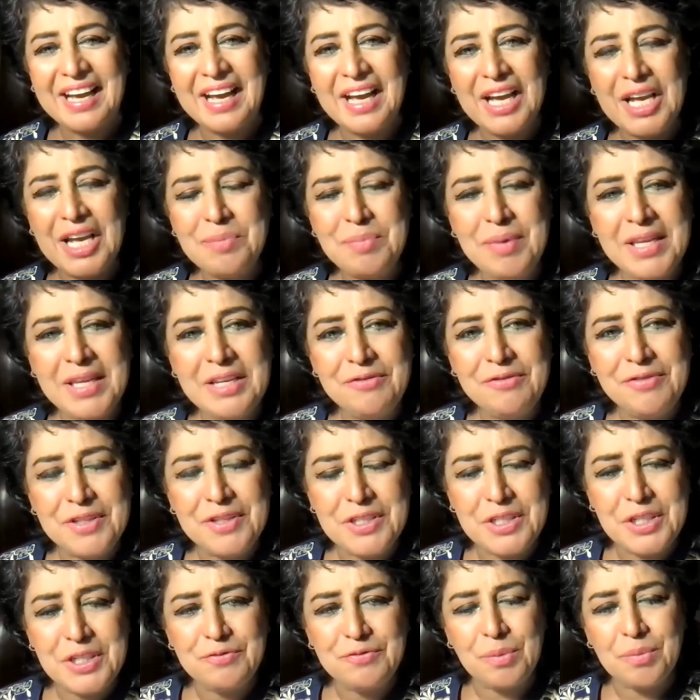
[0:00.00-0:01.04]
I
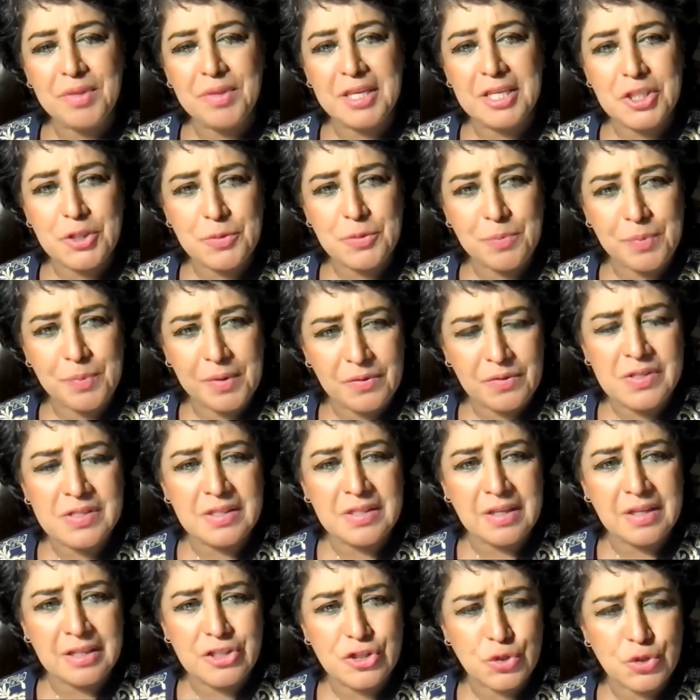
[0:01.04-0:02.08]
benefited from the
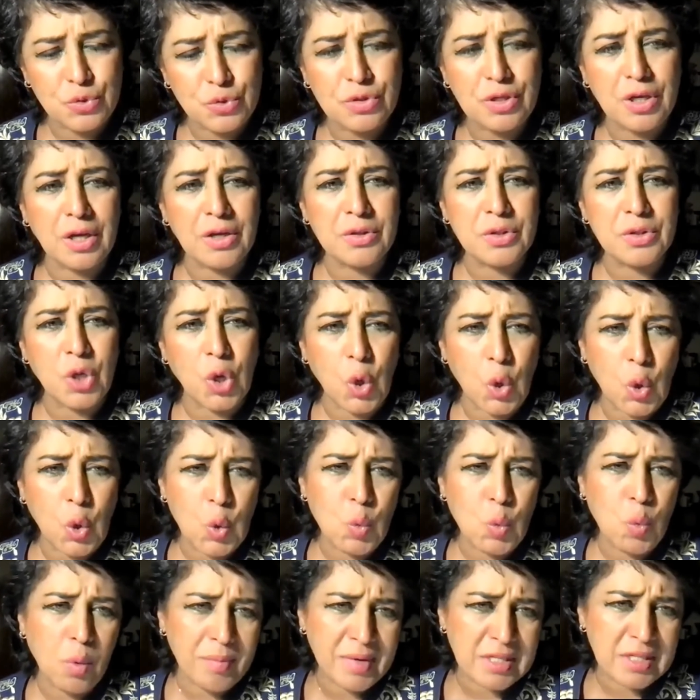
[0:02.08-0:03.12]
experience. I stood on
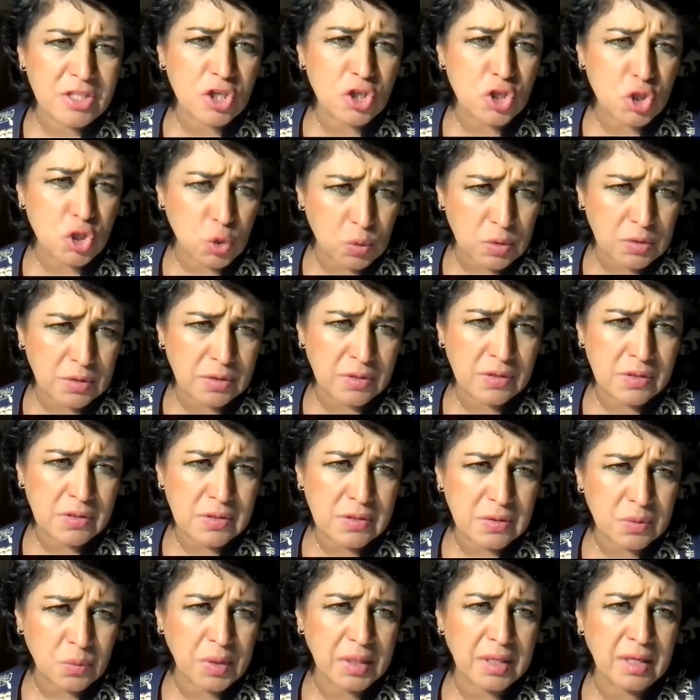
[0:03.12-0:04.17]
all women's
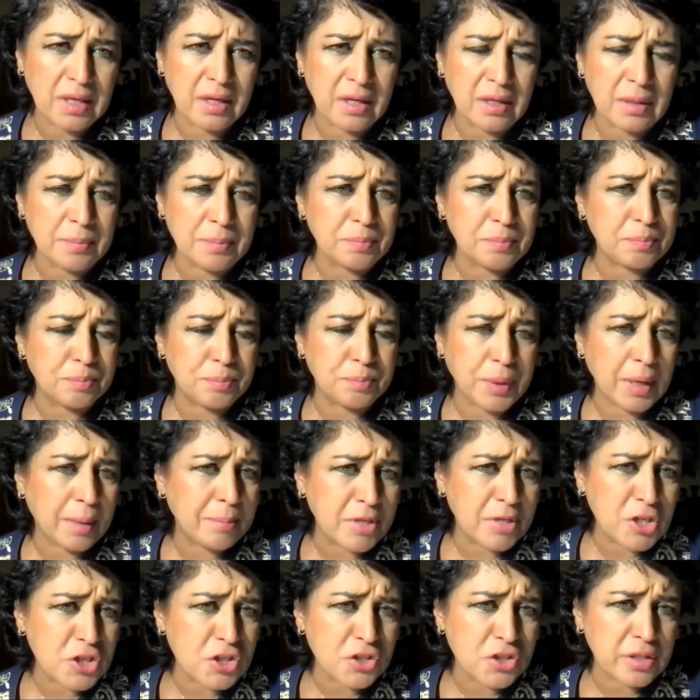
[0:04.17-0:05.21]
shoulders when I
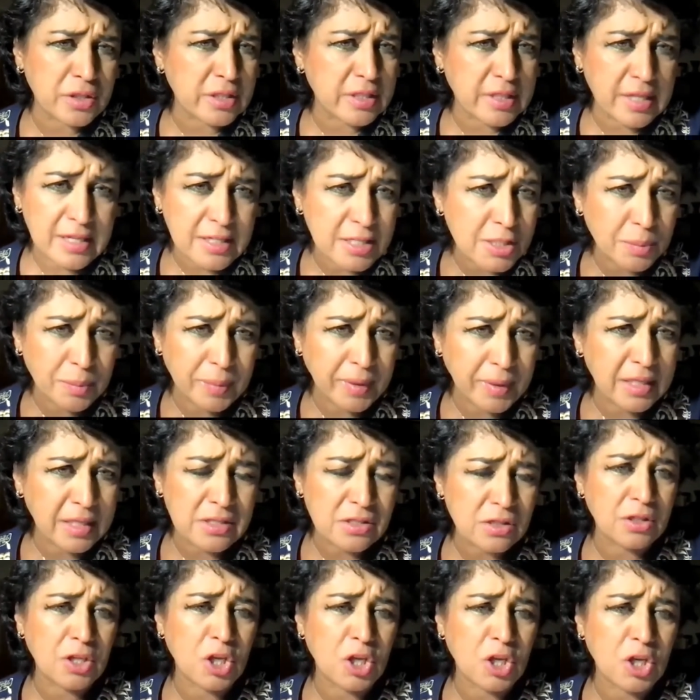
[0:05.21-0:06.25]
published the
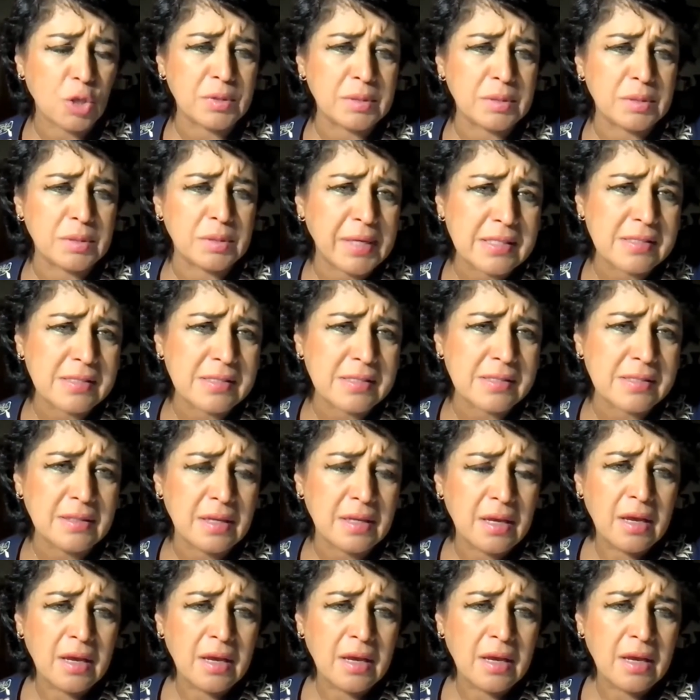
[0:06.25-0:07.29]
database on herbal
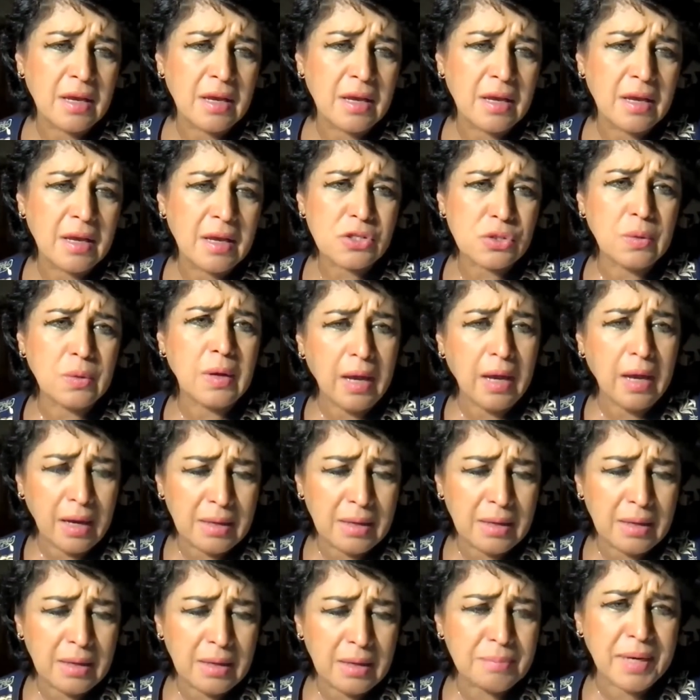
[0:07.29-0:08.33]
medicine.
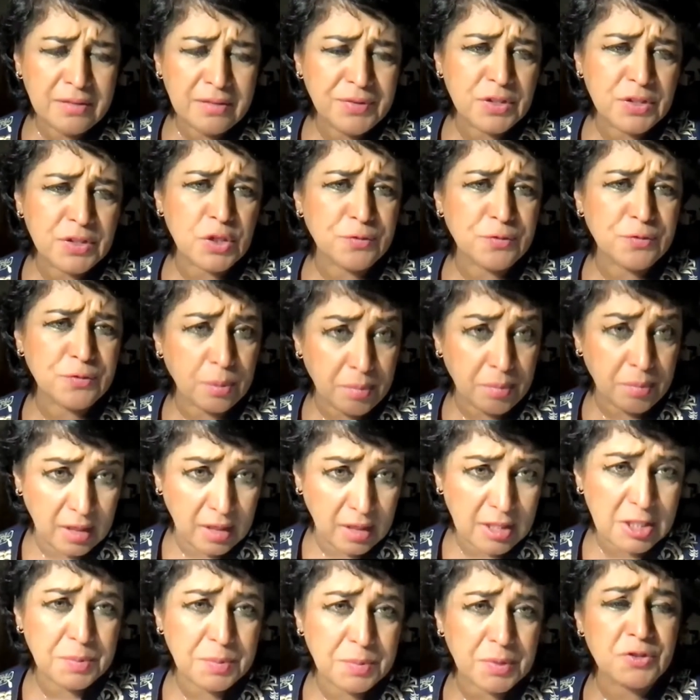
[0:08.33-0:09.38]
So I benefited
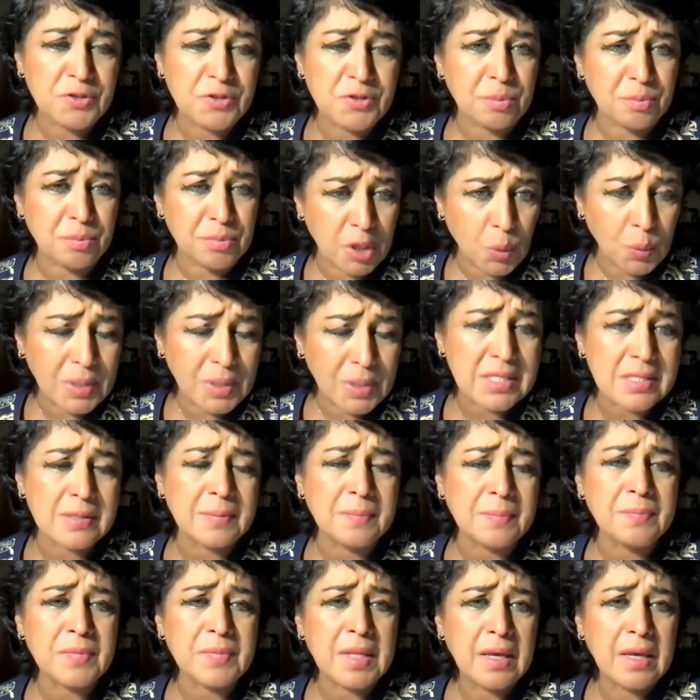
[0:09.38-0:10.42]
from their experience, from their
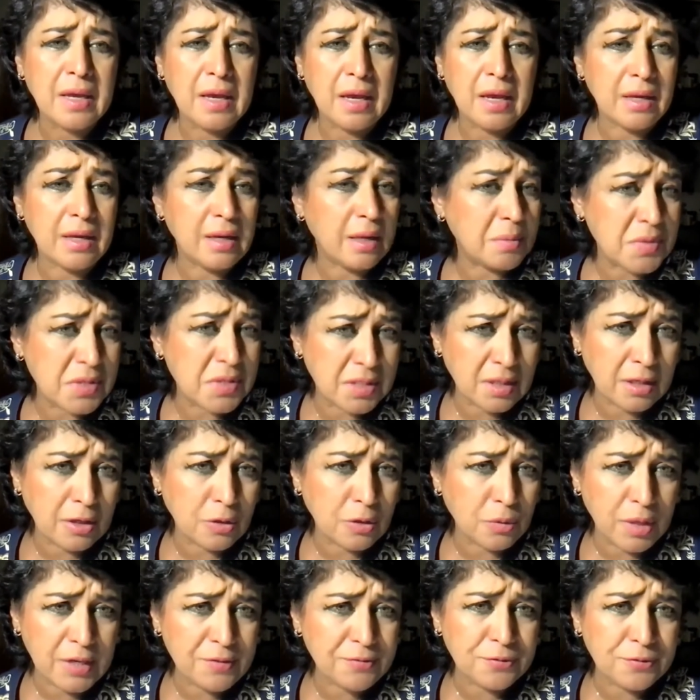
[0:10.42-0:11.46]
wisdom, and I'm
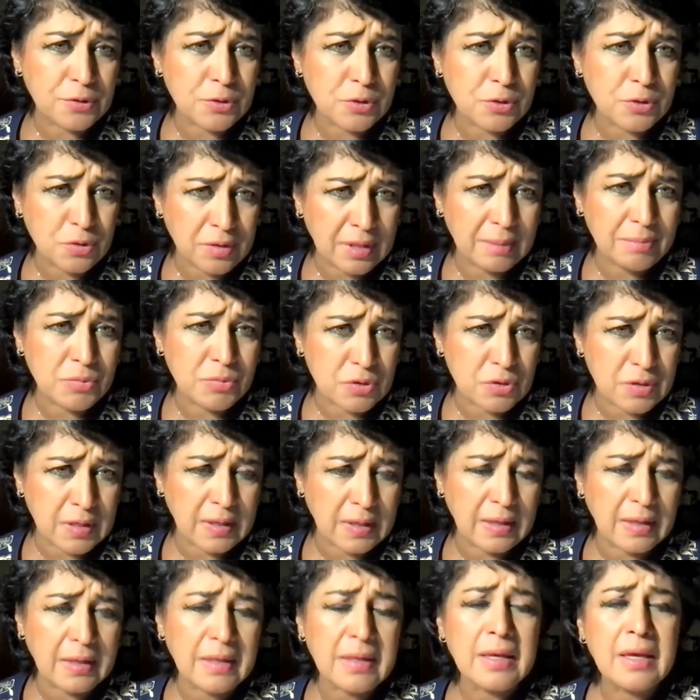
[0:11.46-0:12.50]
still grateful to them
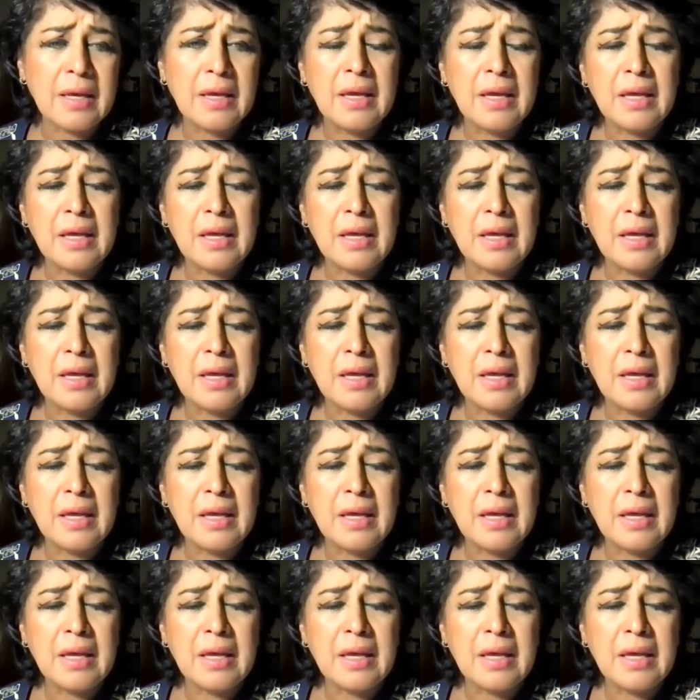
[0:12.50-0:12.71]
today